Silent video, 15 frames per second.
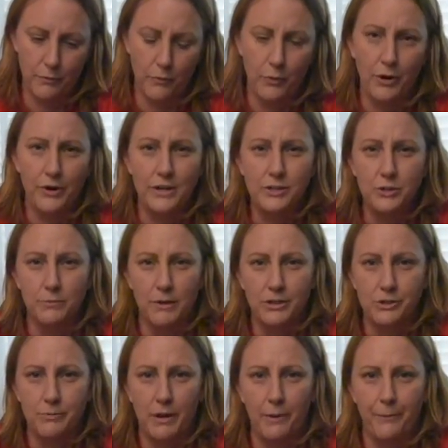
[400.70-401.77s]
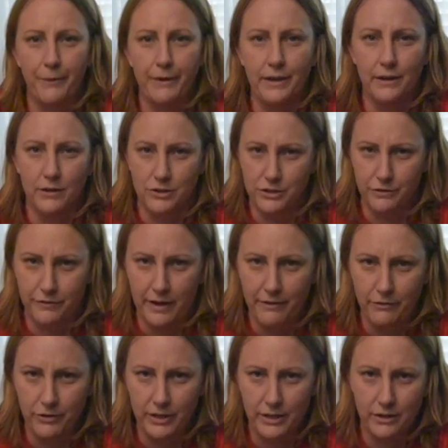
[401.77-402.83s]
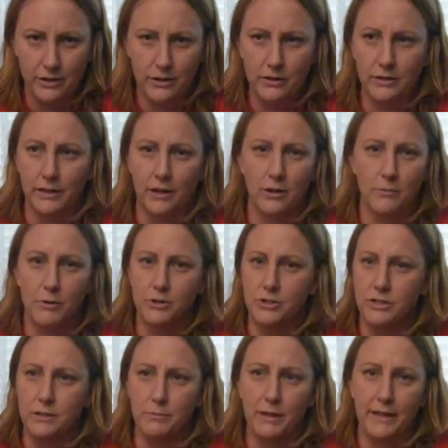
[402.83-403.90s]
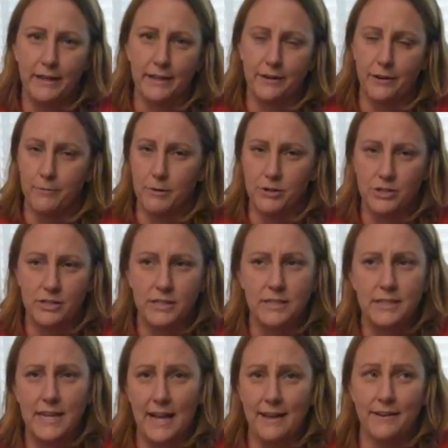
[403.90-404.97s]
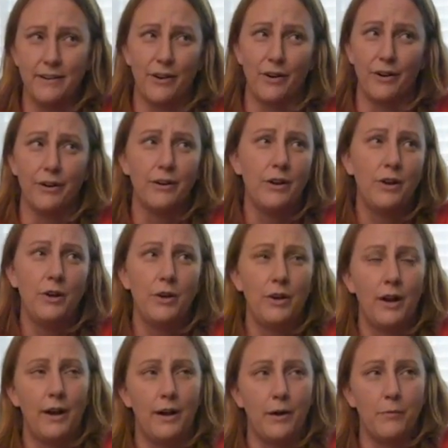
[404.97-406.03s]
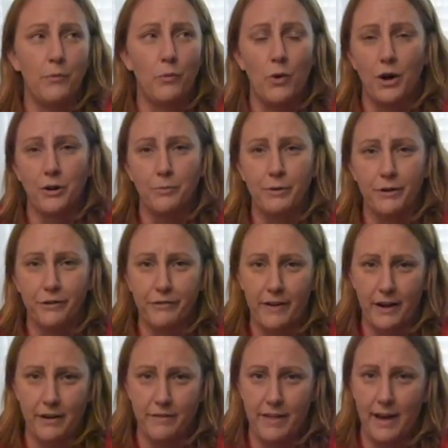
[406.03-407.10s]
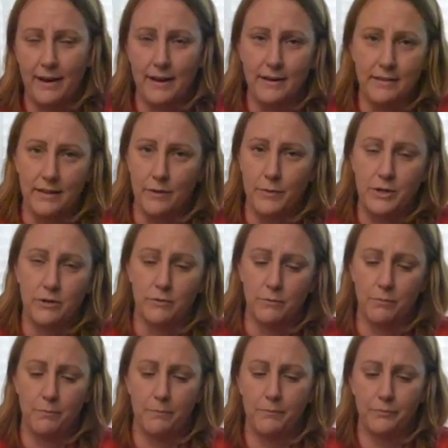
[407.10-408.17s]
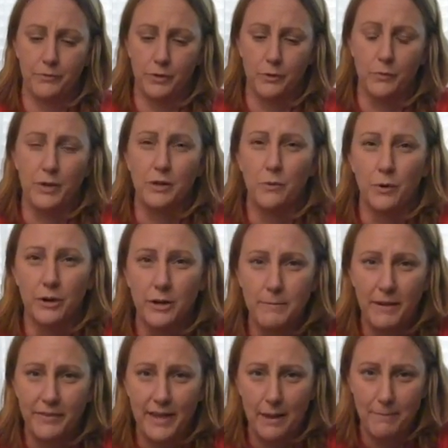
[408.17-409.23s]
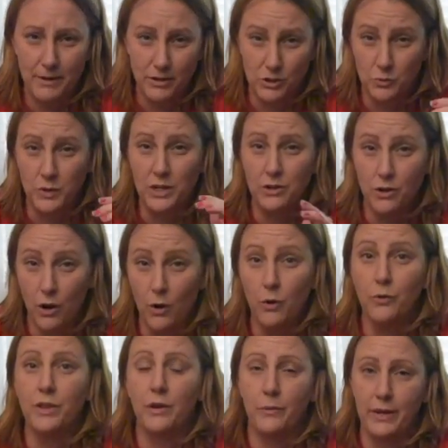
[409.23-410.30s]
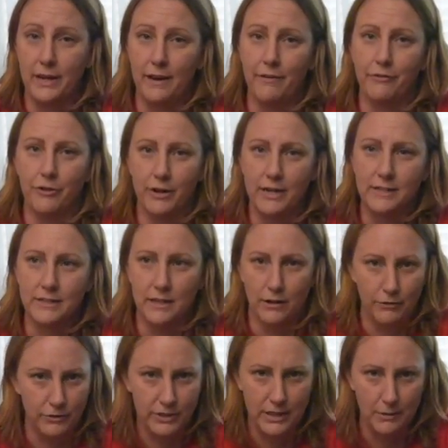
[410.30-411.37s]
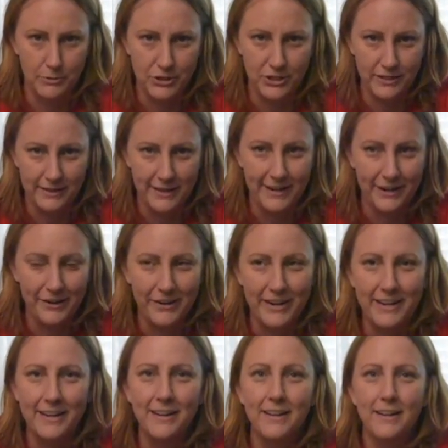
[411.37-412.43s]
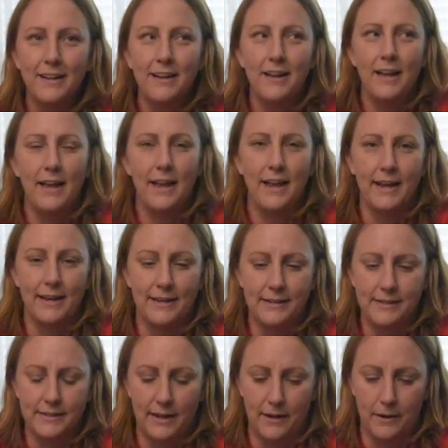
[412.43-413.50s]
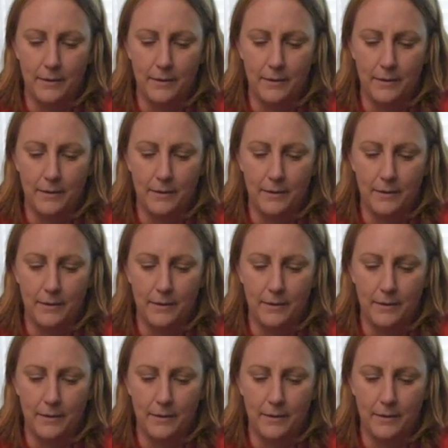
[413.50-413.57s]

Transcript: worry too much about bringing our survival gear, like our emergency blanket, our emergency tent, our water purifier, that kind of thing. We don't worry about that because we know that we have great cell reception in the area. And